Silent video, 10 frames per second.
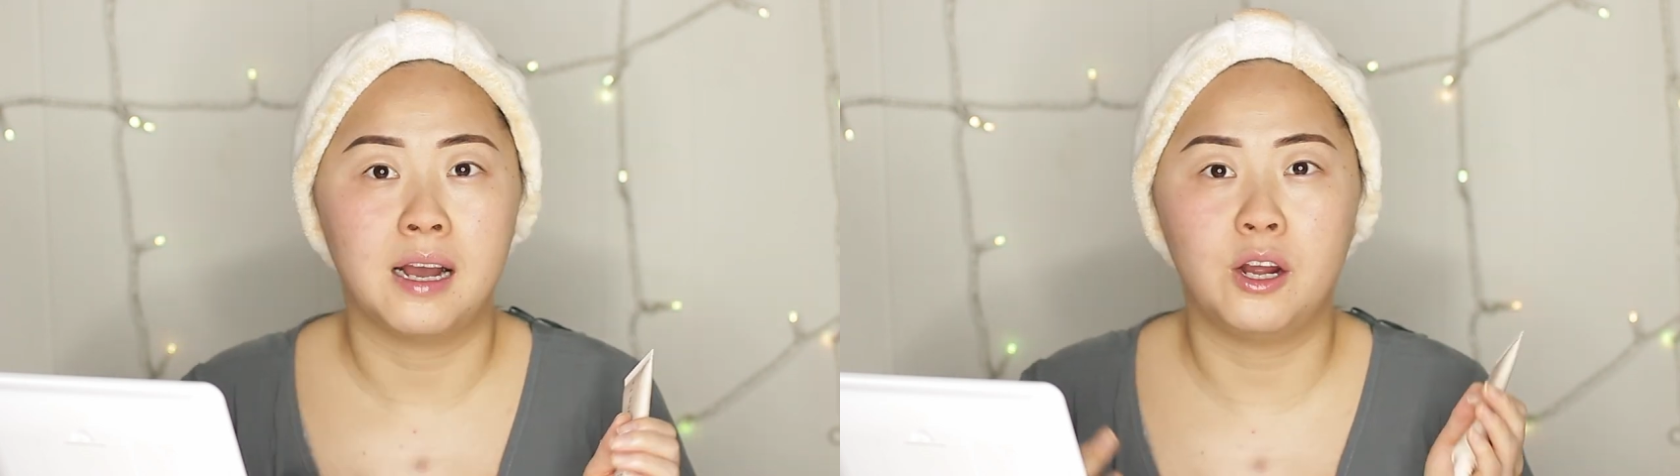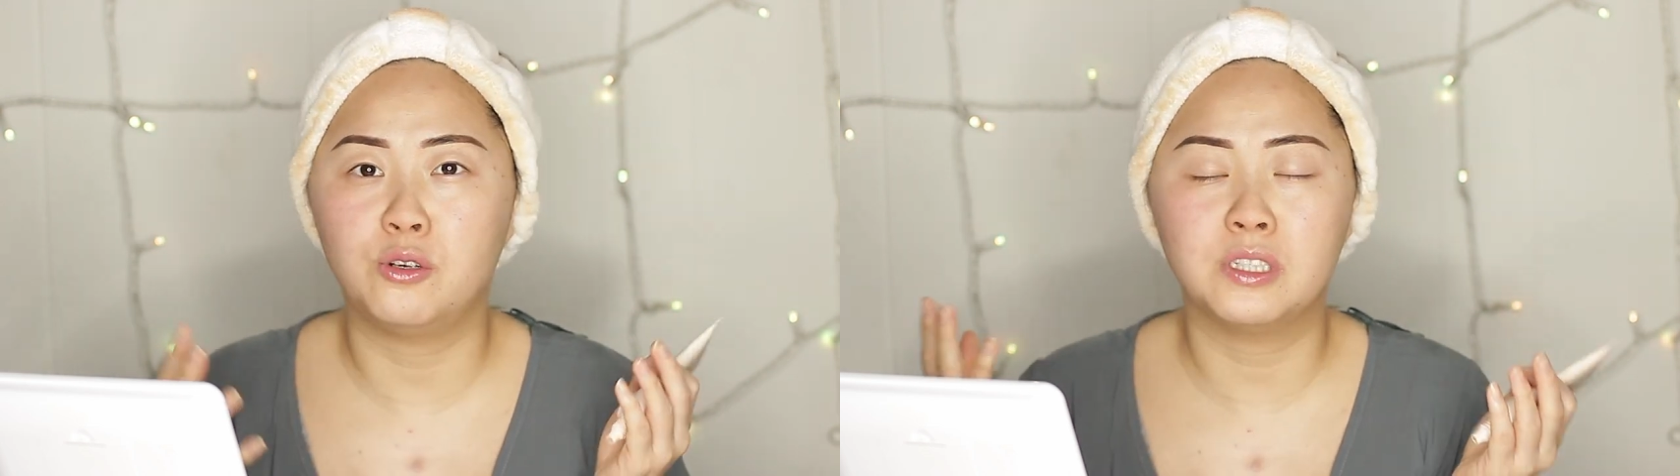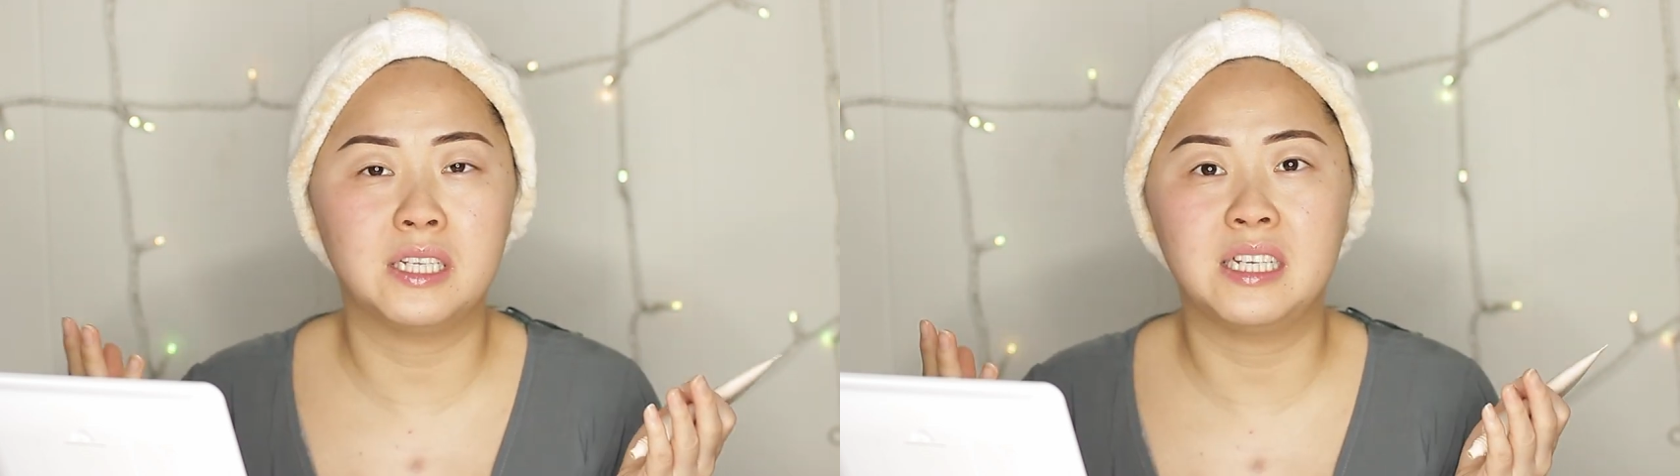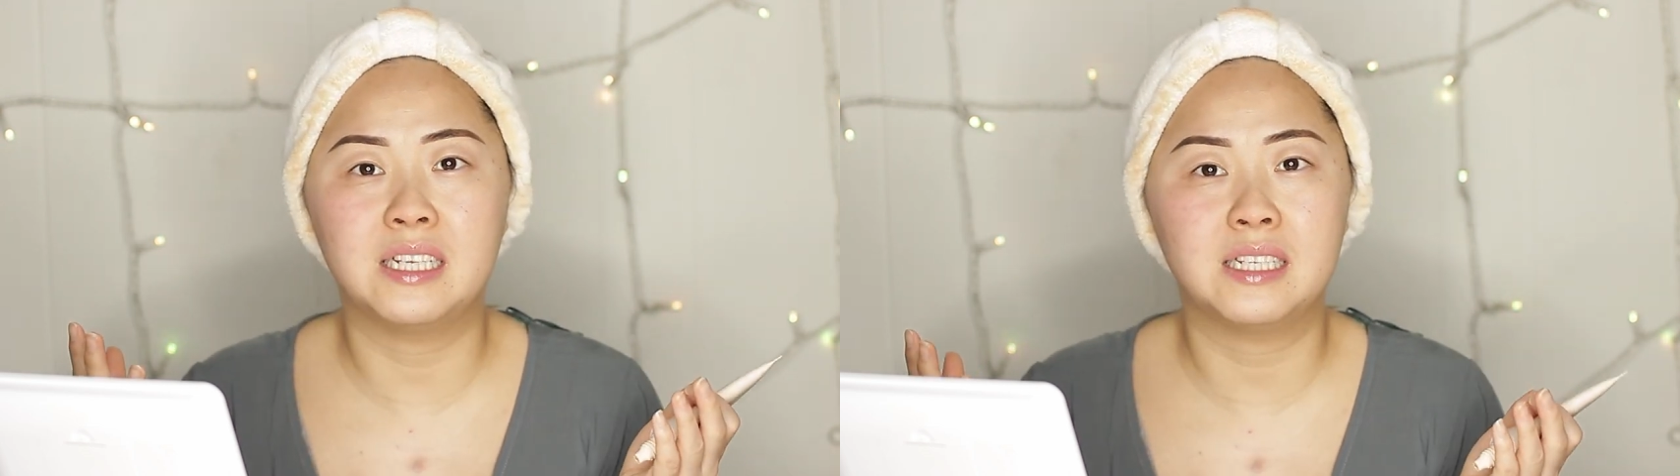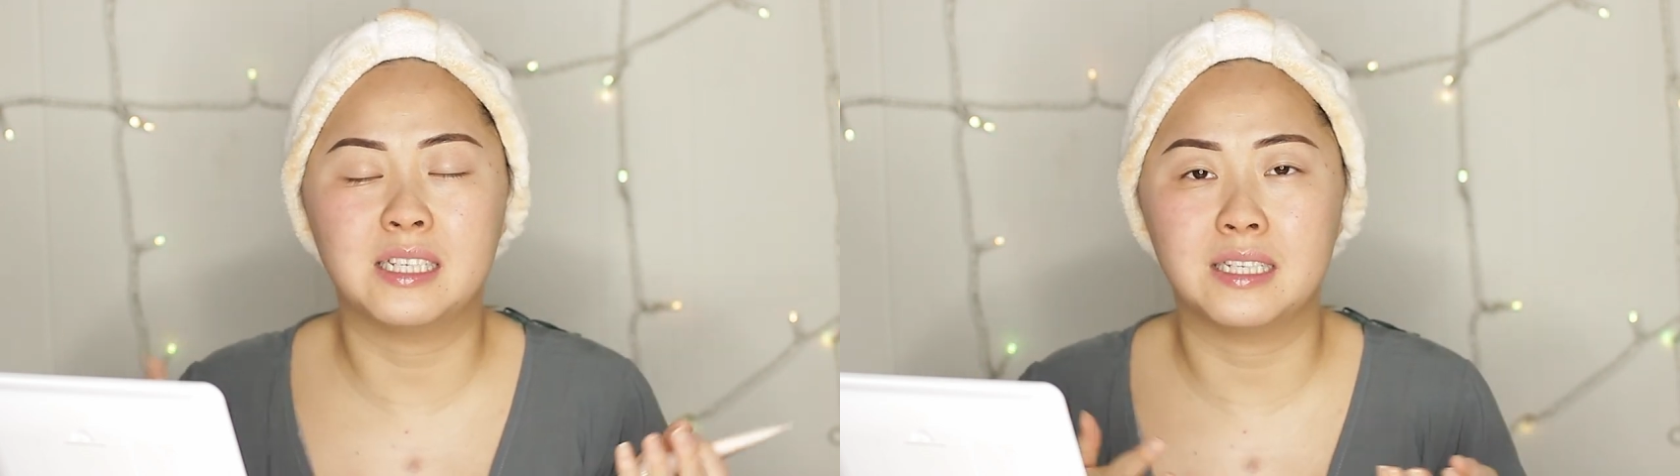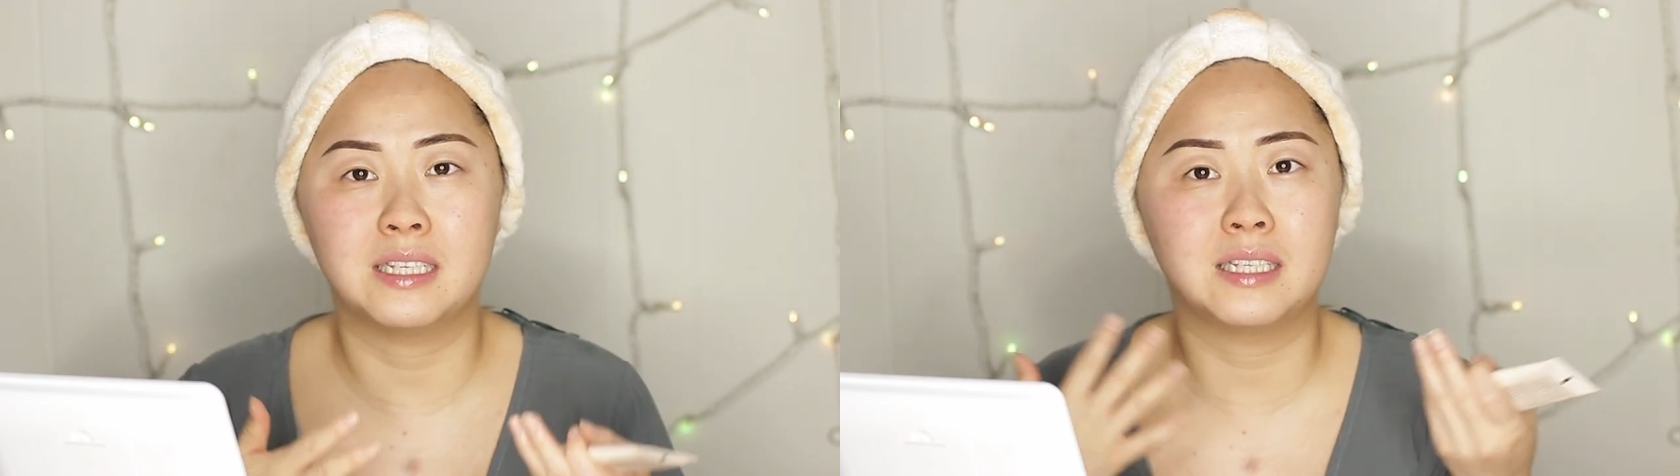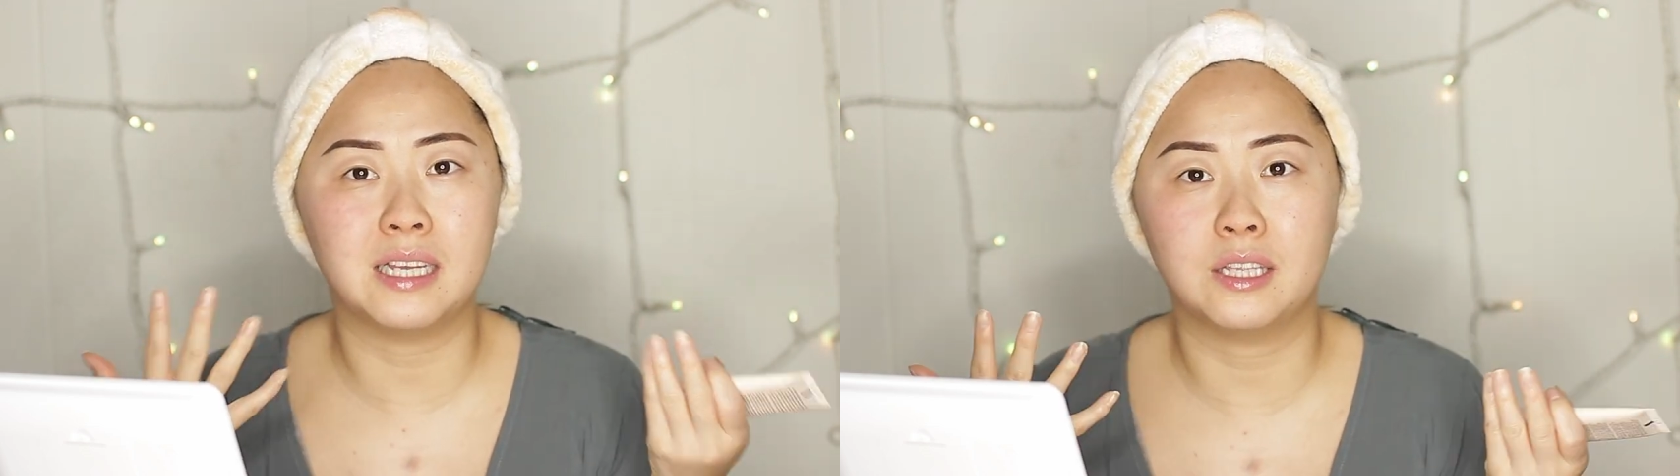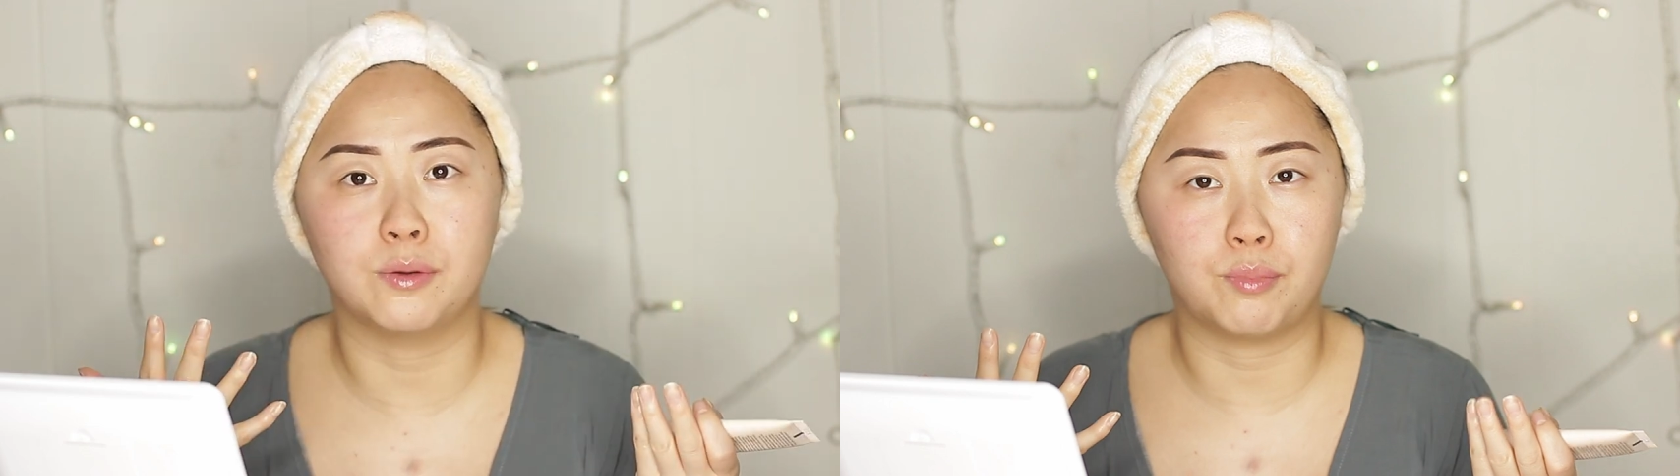I only needed to
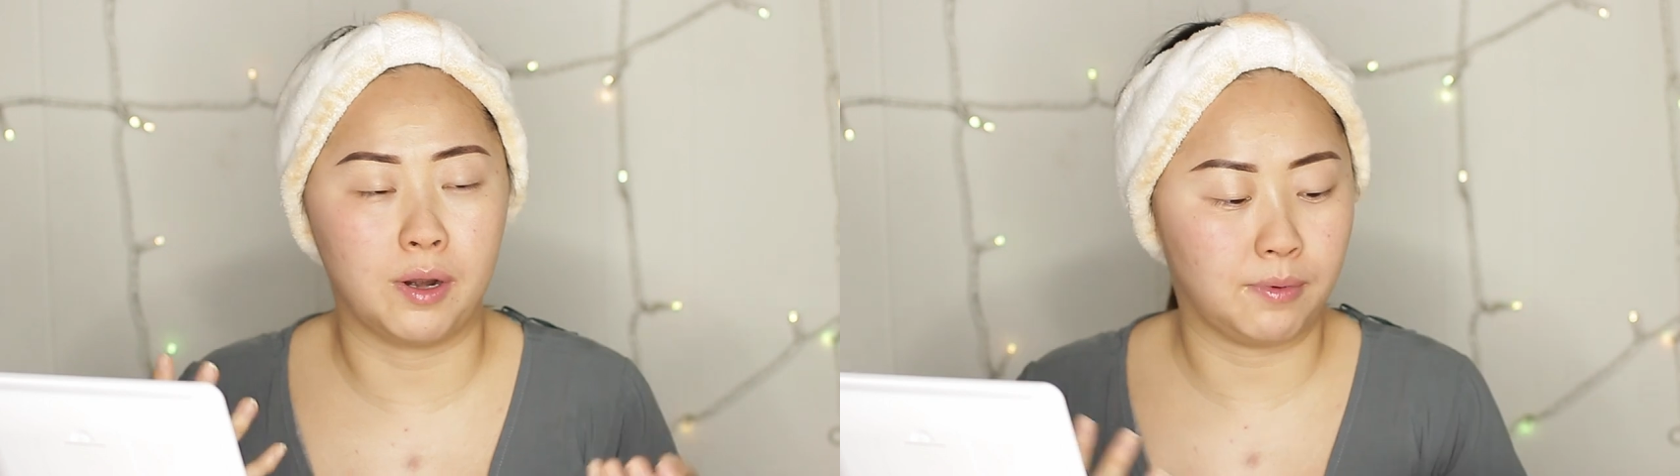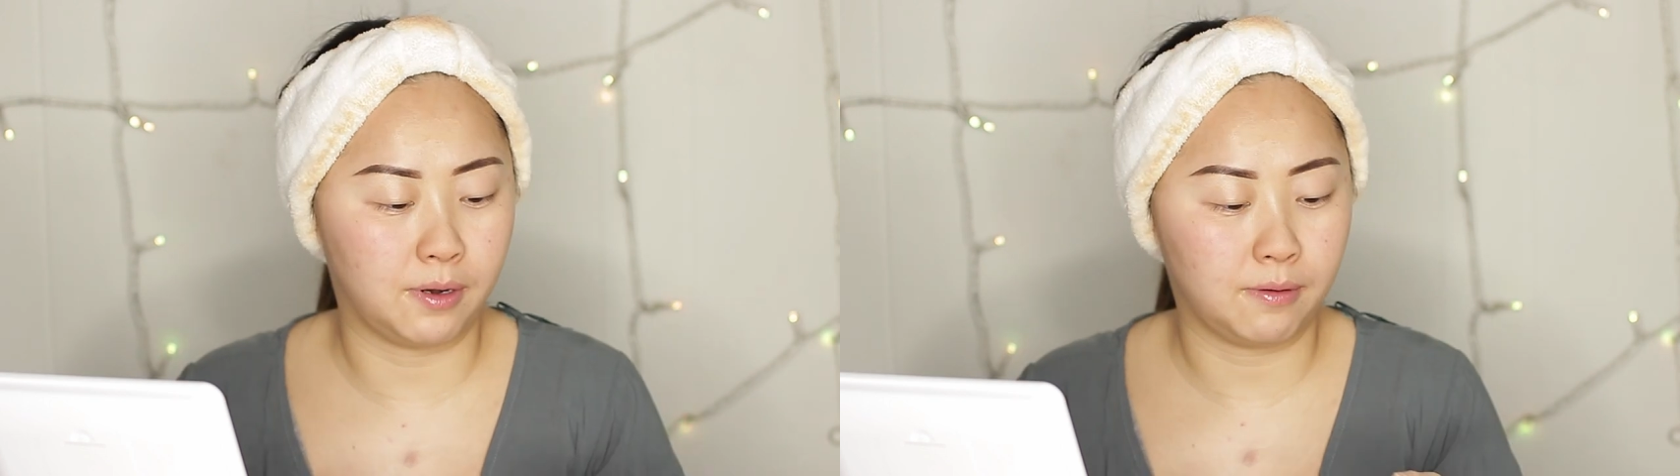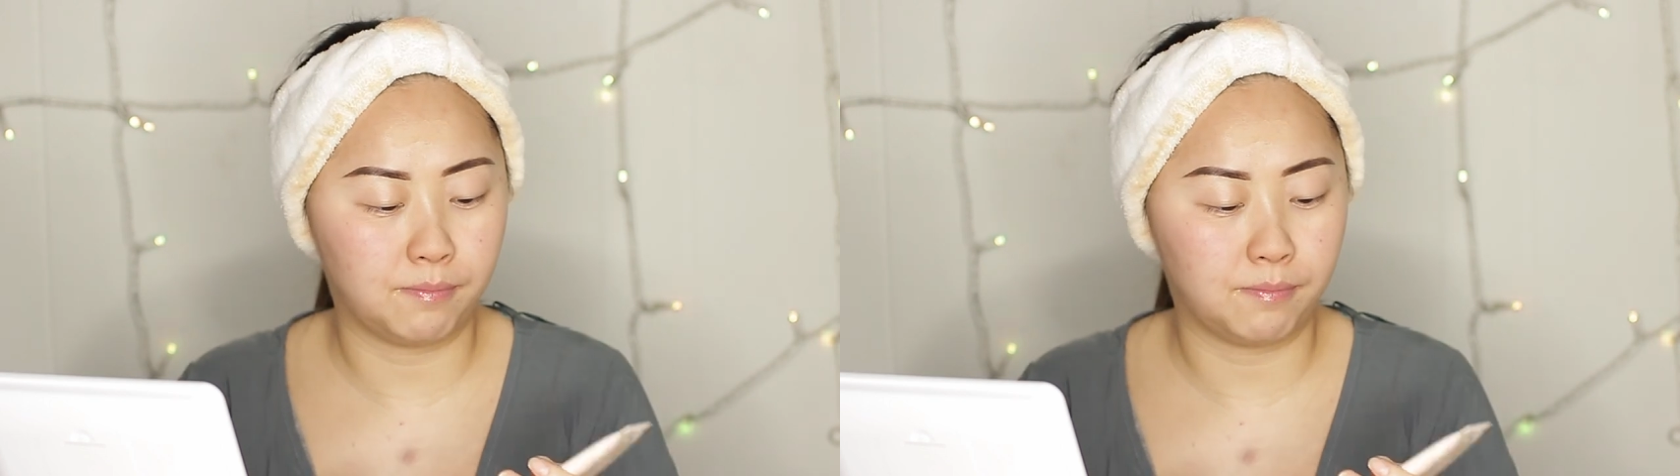set the primer.